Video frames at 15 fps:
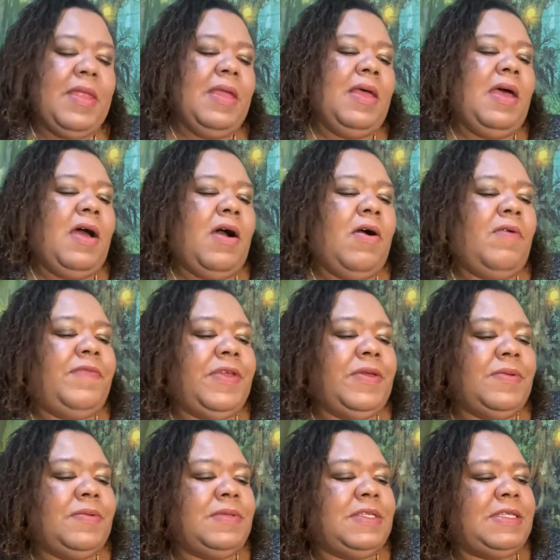Hope
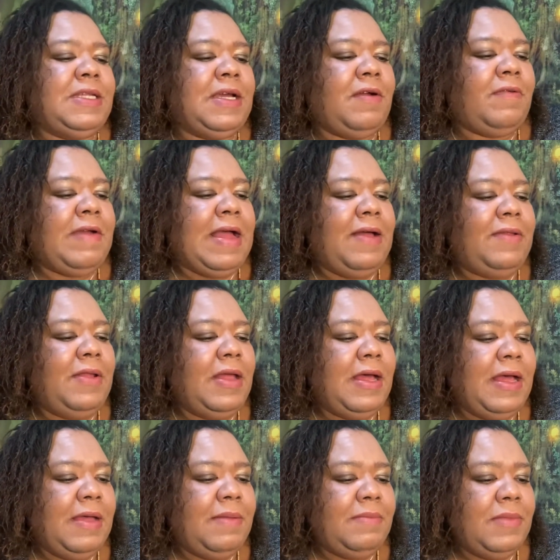you stick
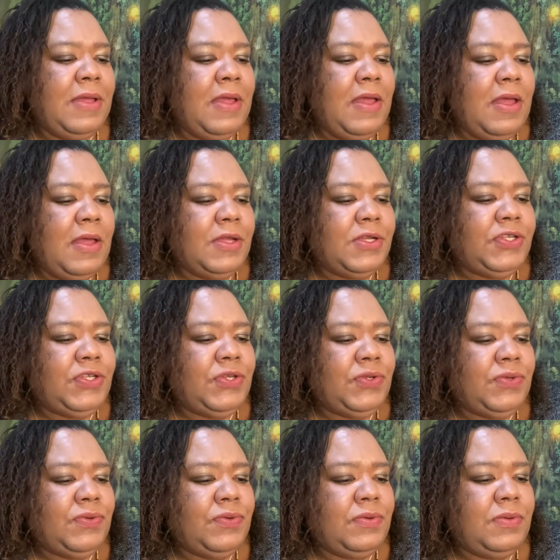around
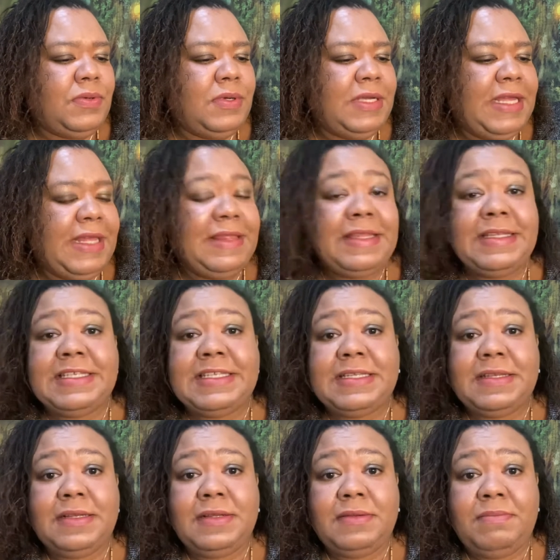to get this
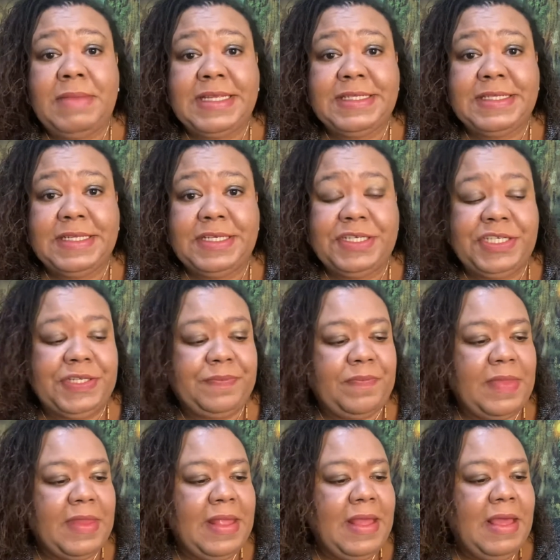message.
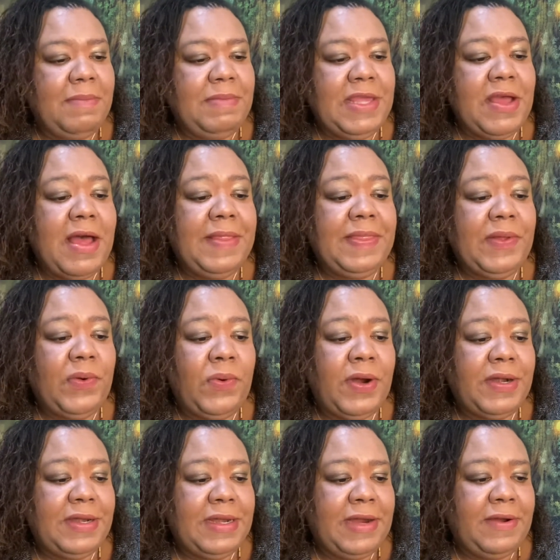Beyond the
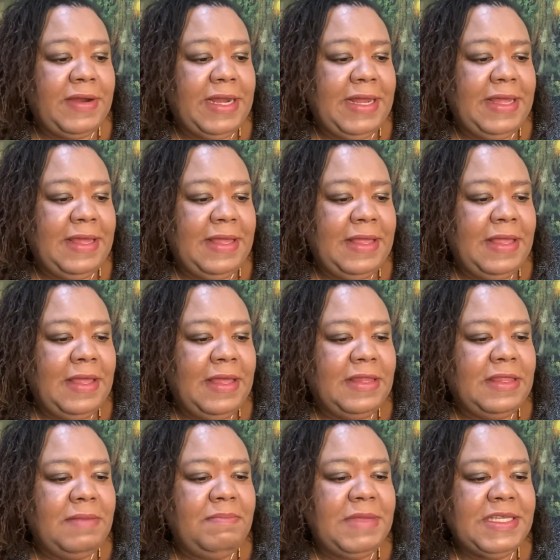ordinary,
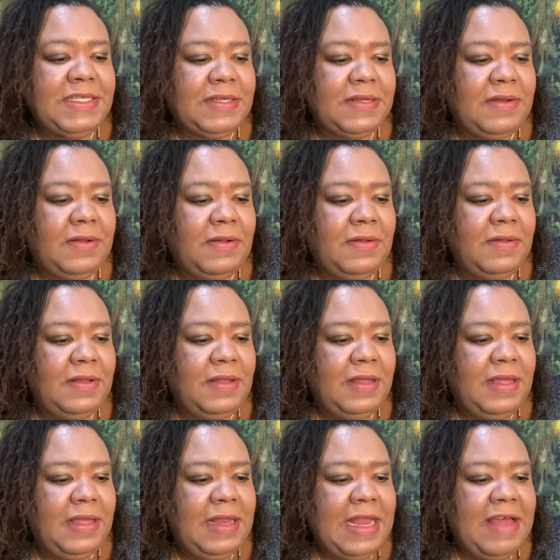the mystical,
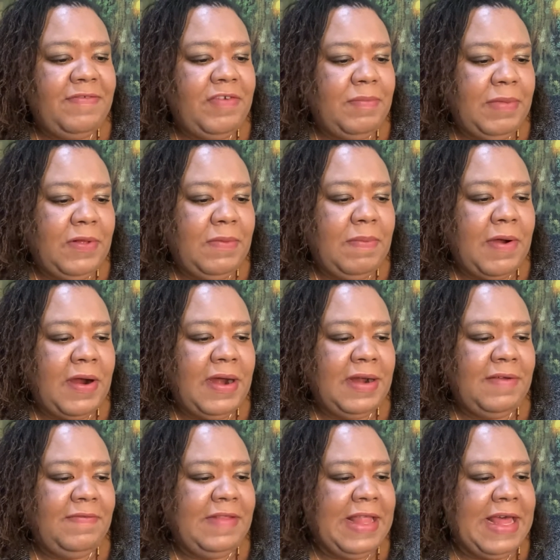ineffable part
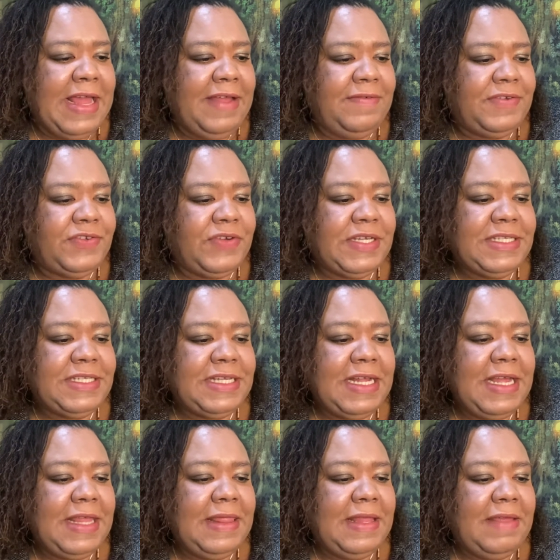of life, trusting
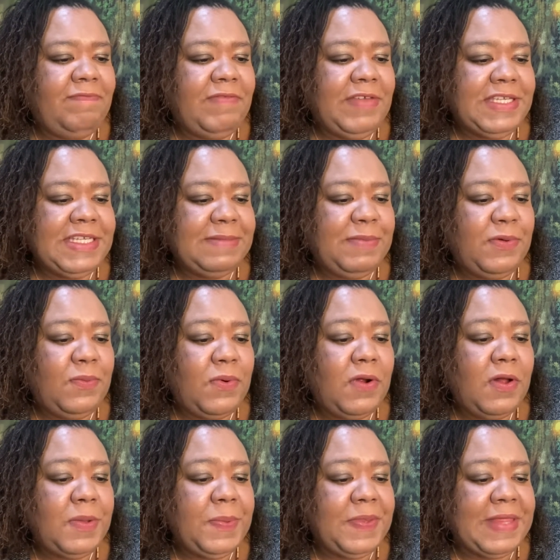in the invisible
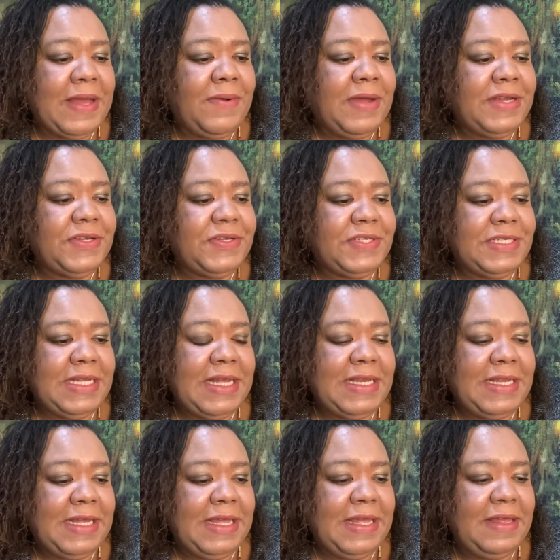world without
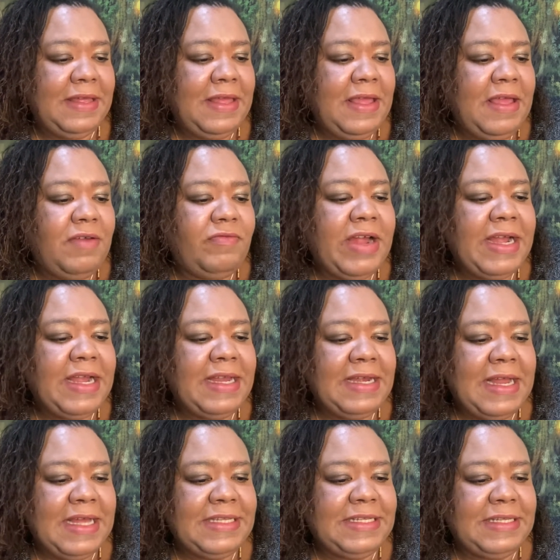understanding it,
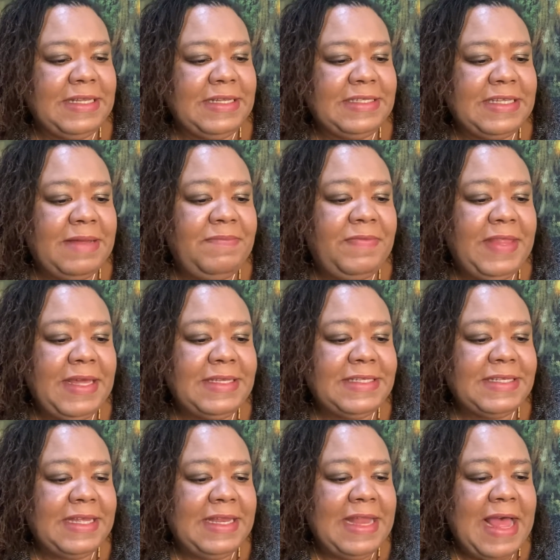recognizing that some things
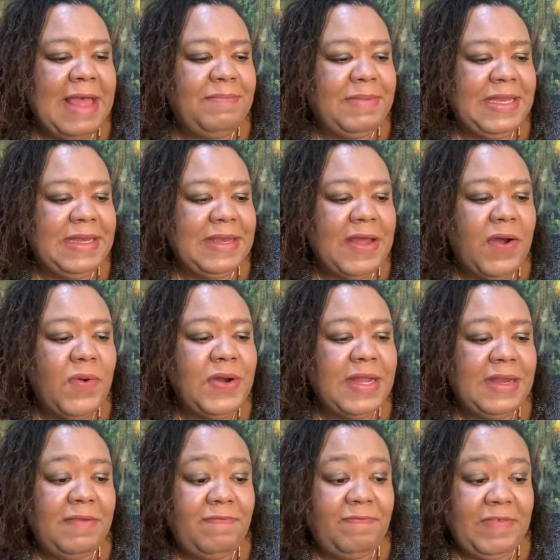cannot be known in
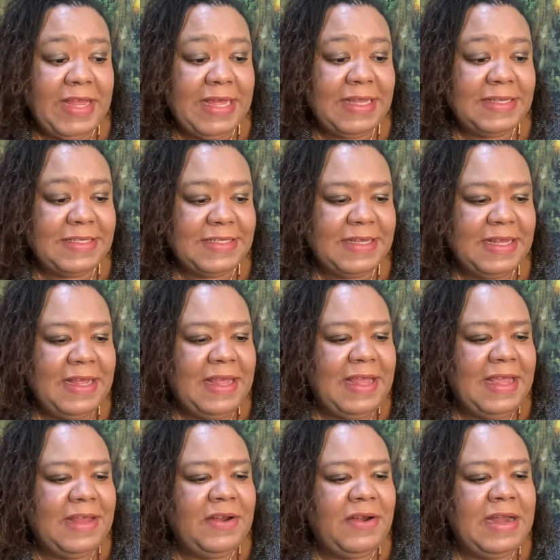advance
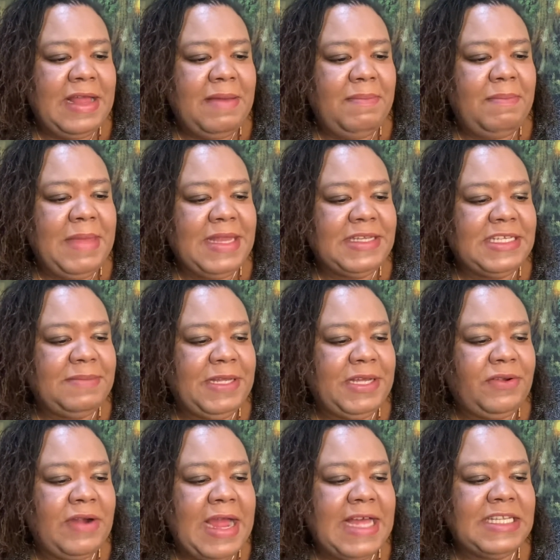and are not meant to be
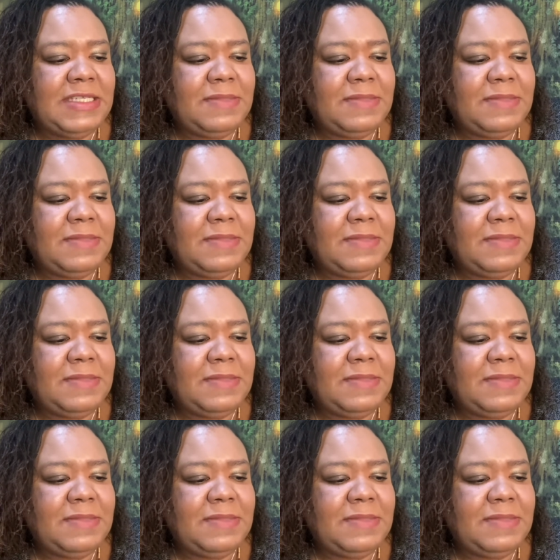grasped